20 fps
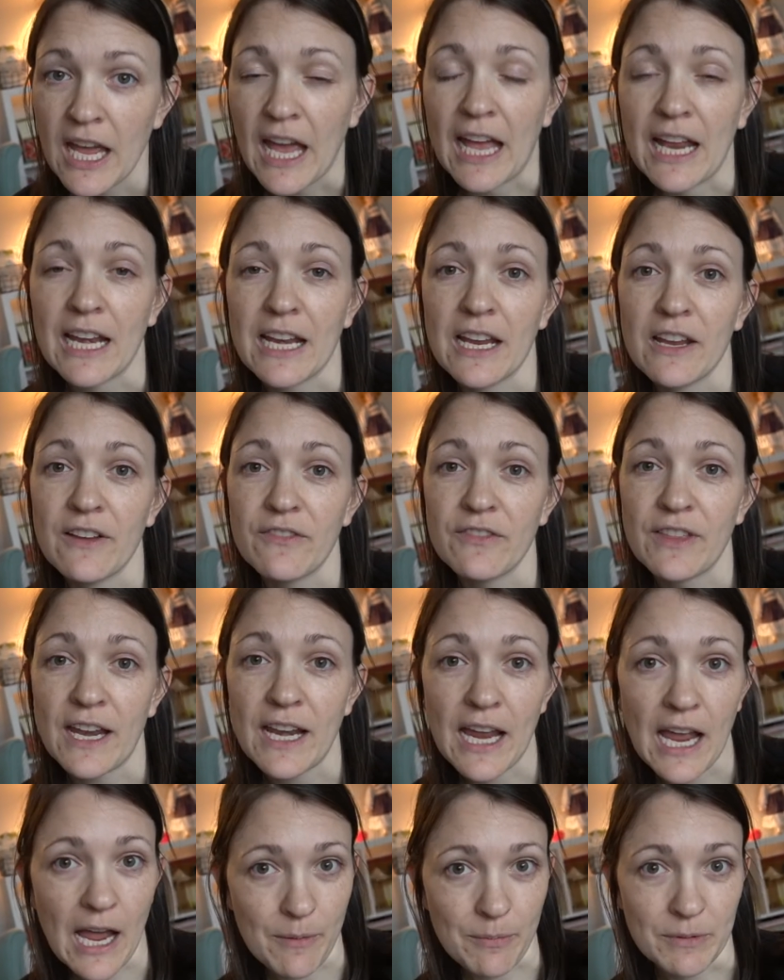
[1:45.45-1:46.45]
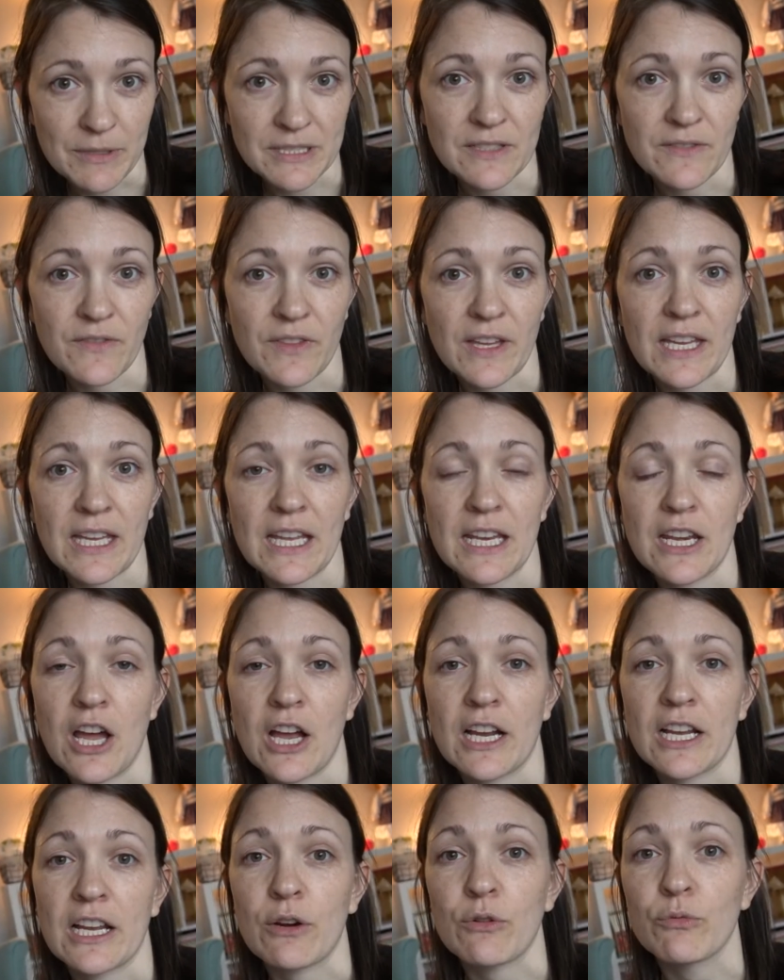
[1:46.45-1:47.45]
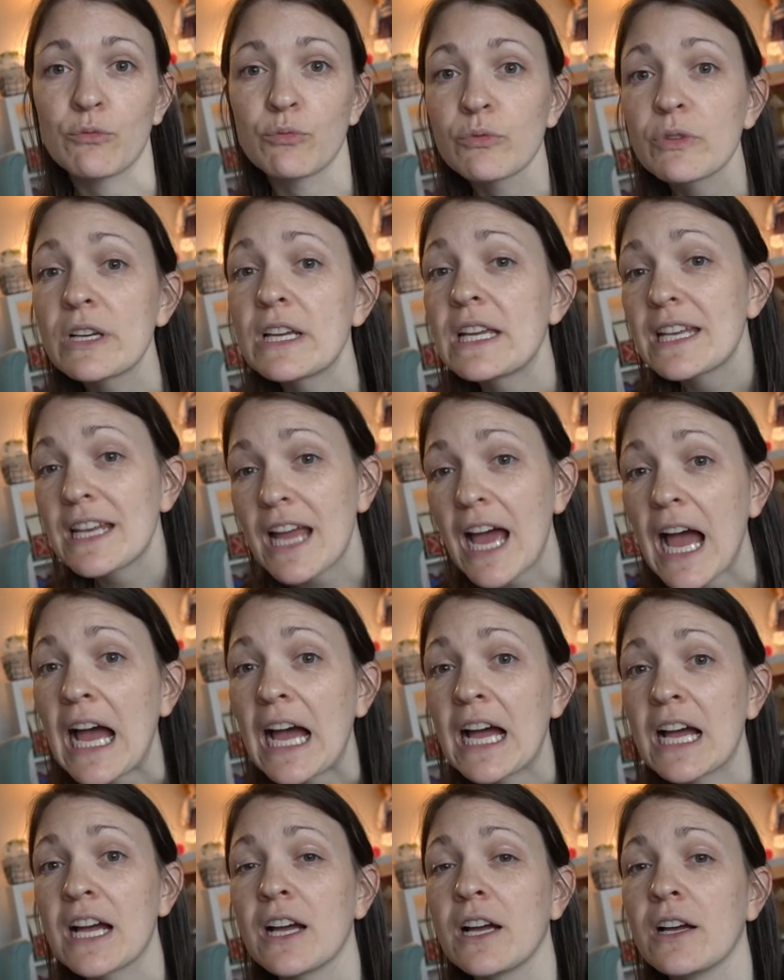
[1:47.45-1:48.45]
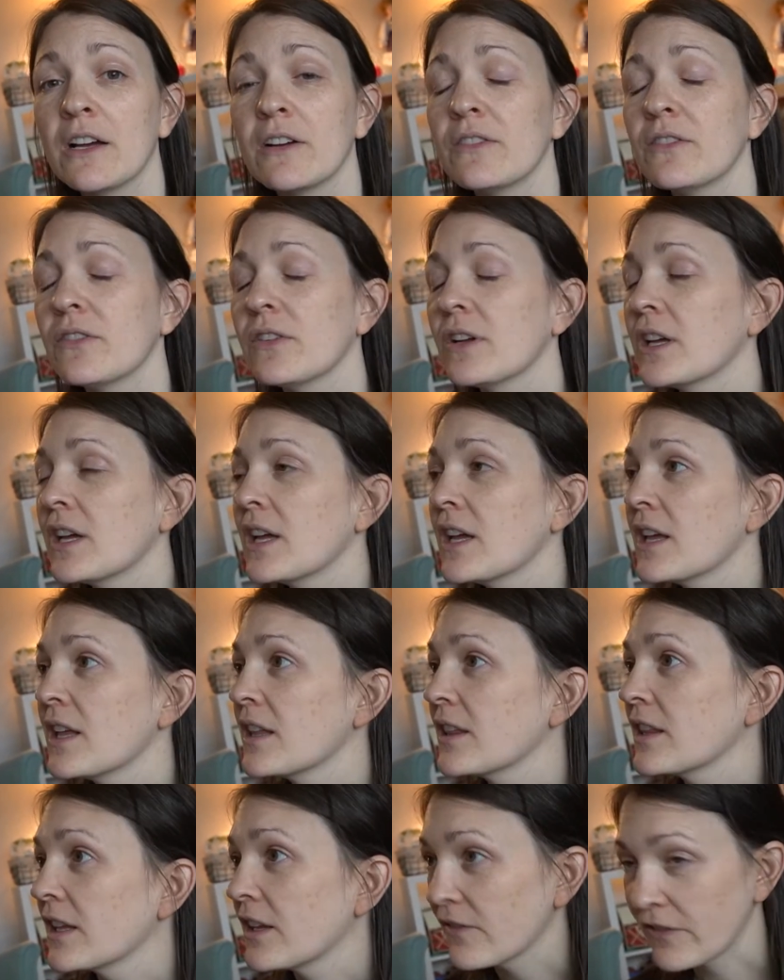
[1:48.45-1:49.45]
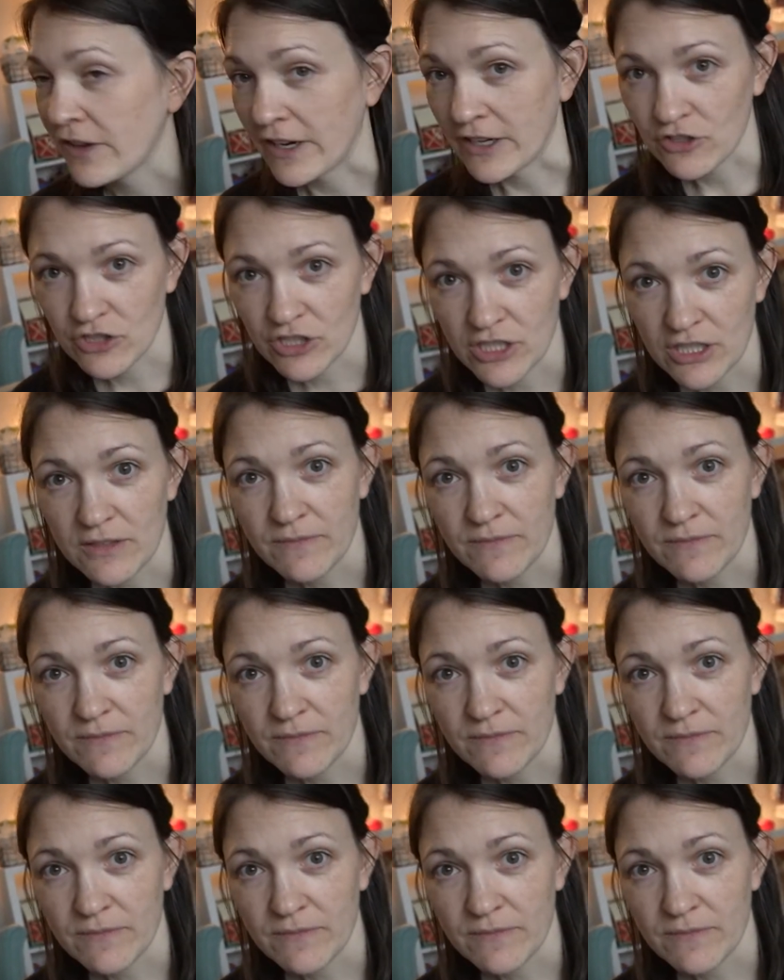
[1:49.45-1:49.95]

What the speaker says: And if that happens, if they cannot get rid of the infection